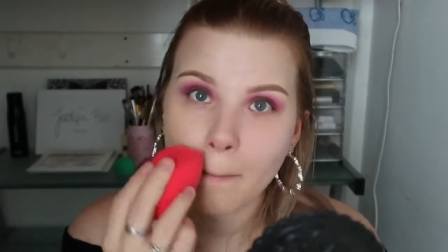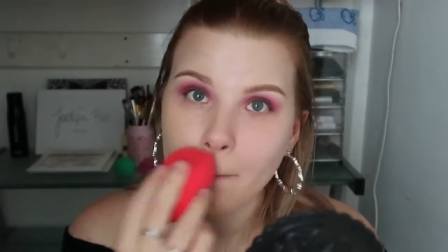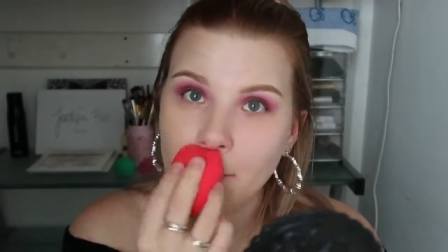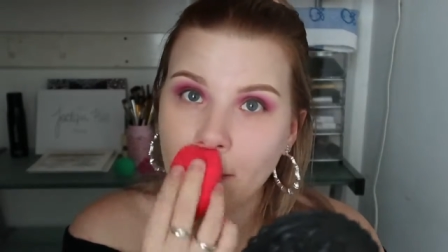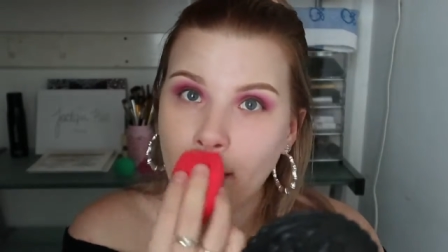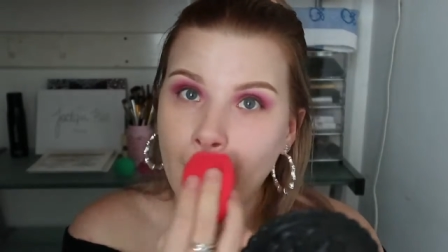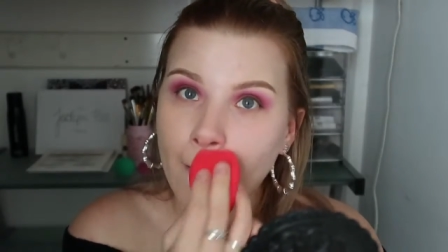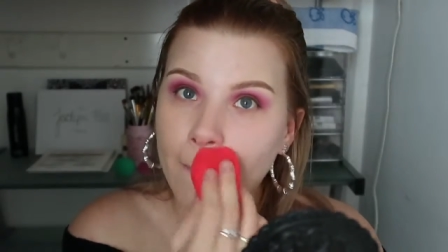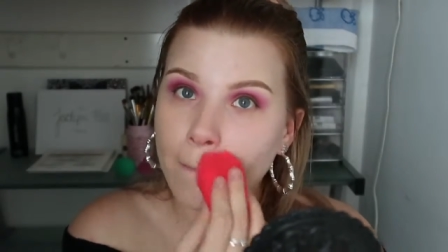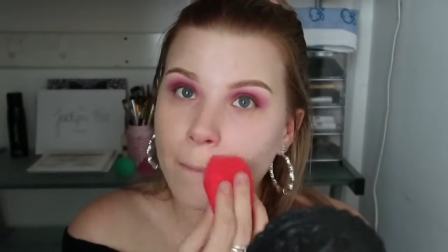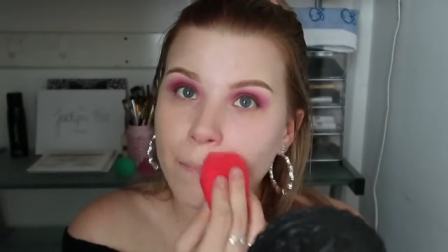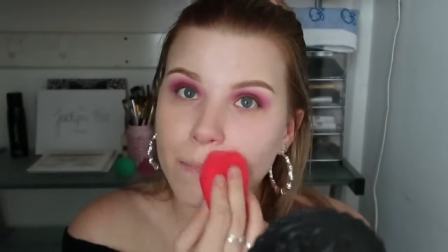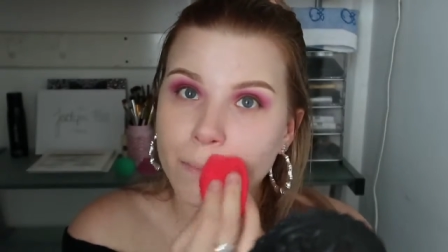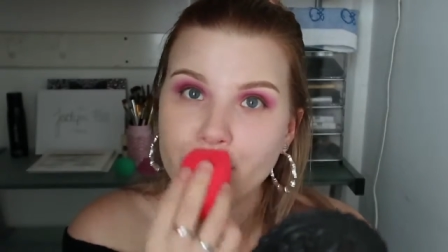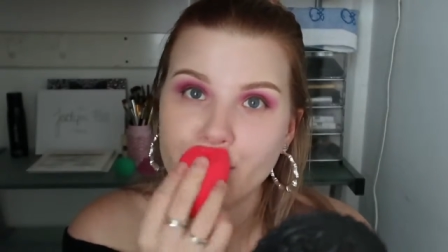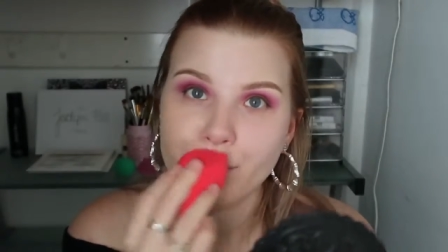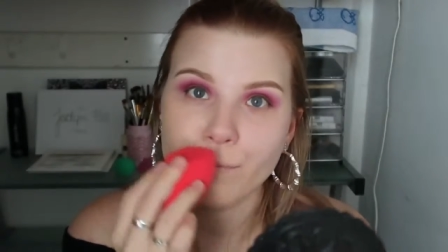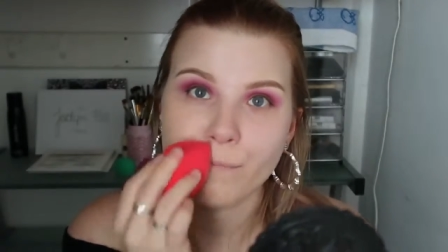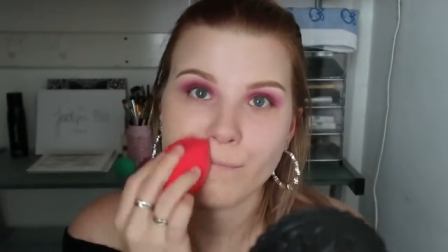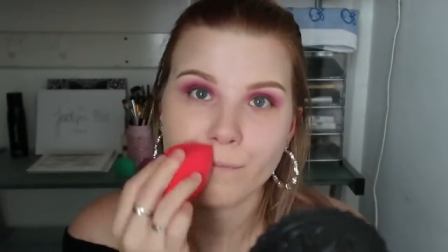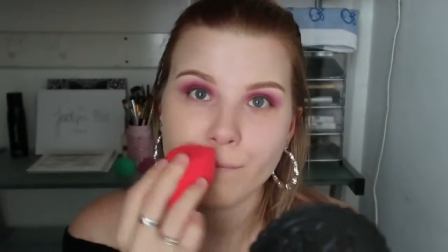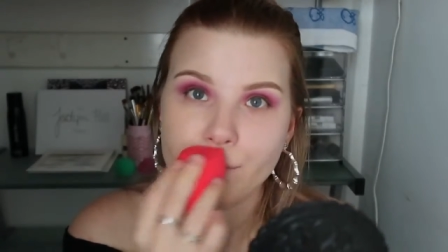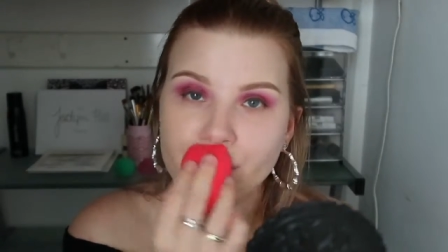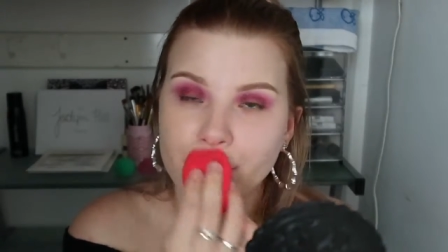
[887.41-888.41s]
but
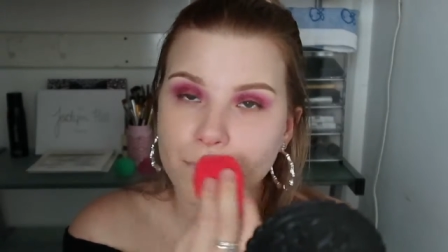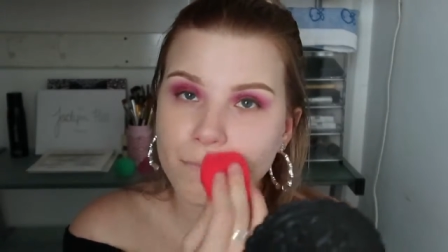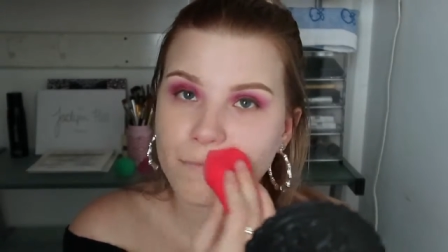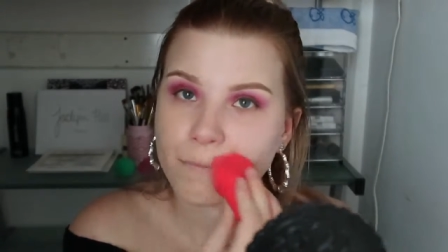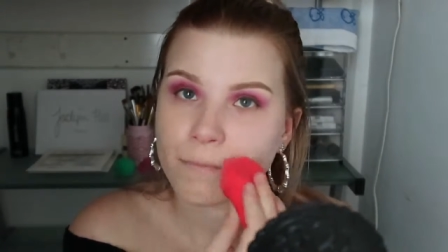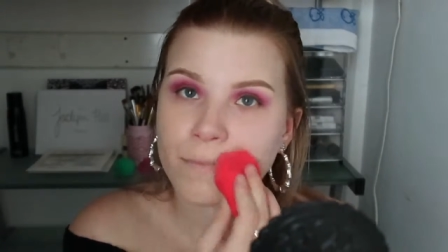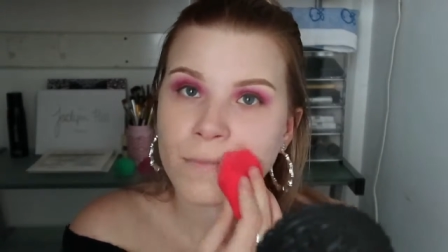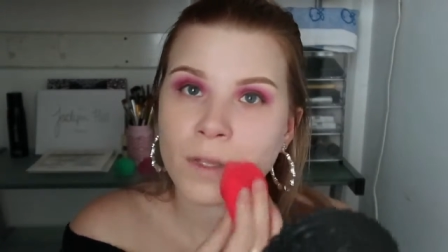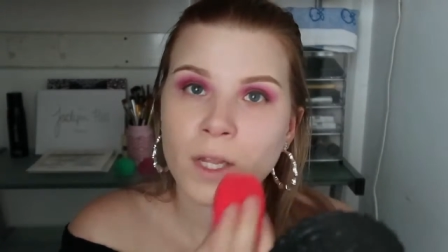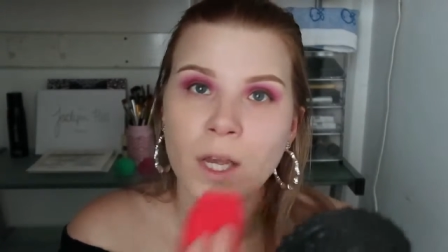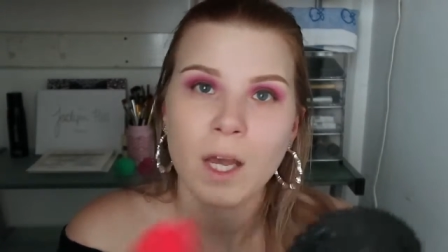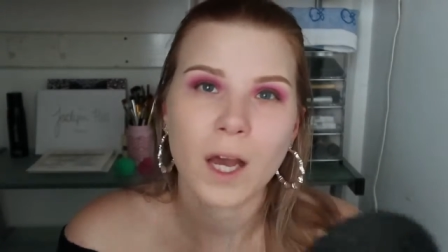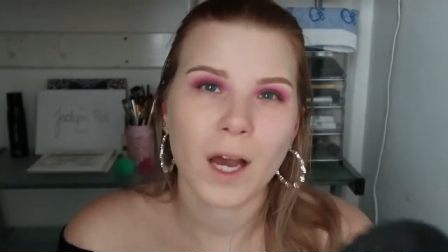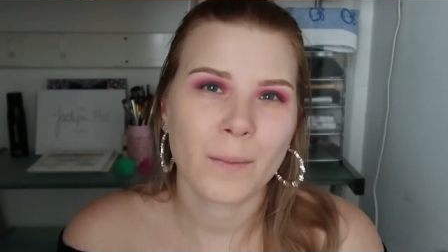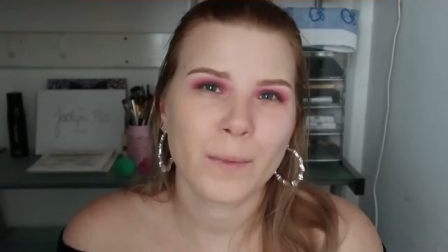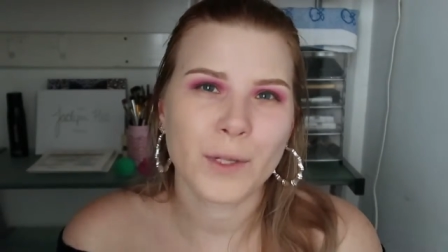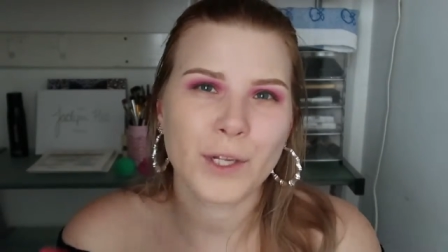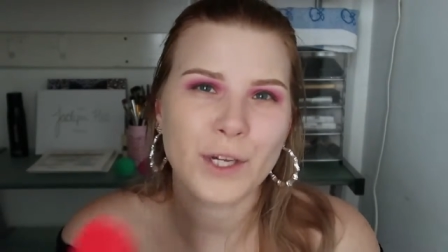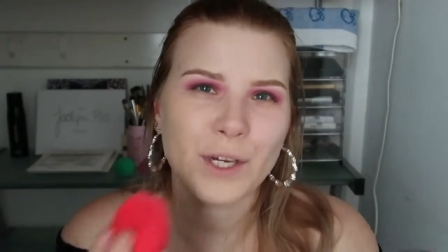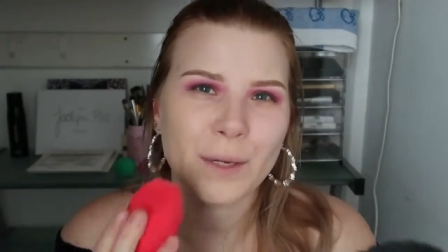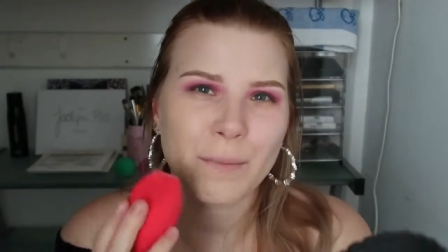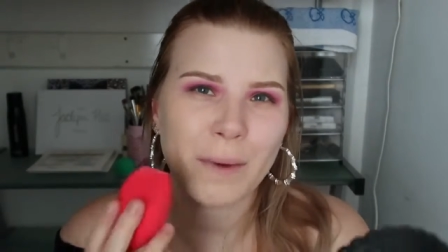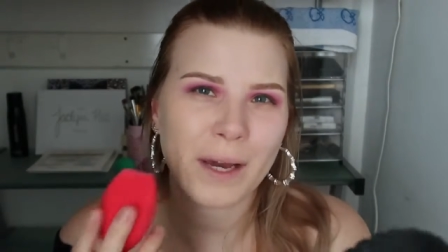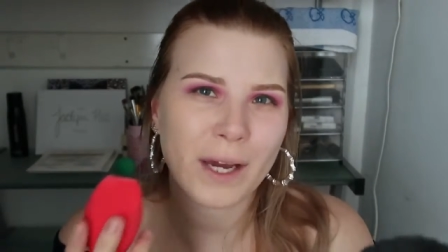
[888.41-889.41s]
I
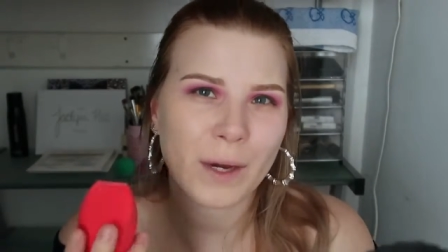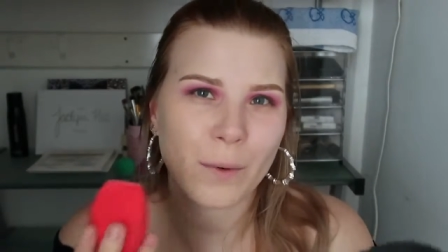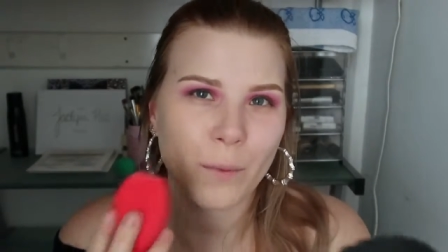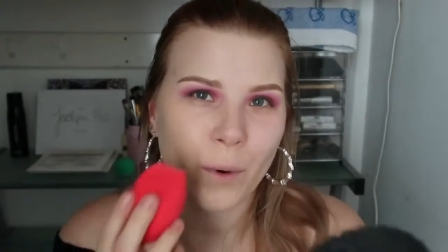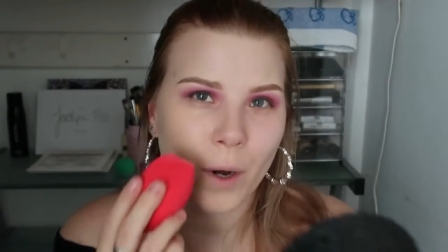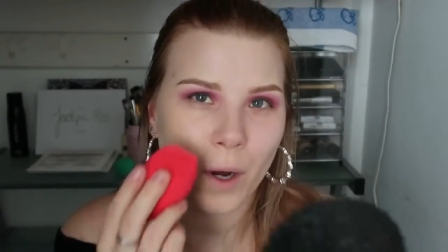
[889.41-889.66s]
mean, you can make it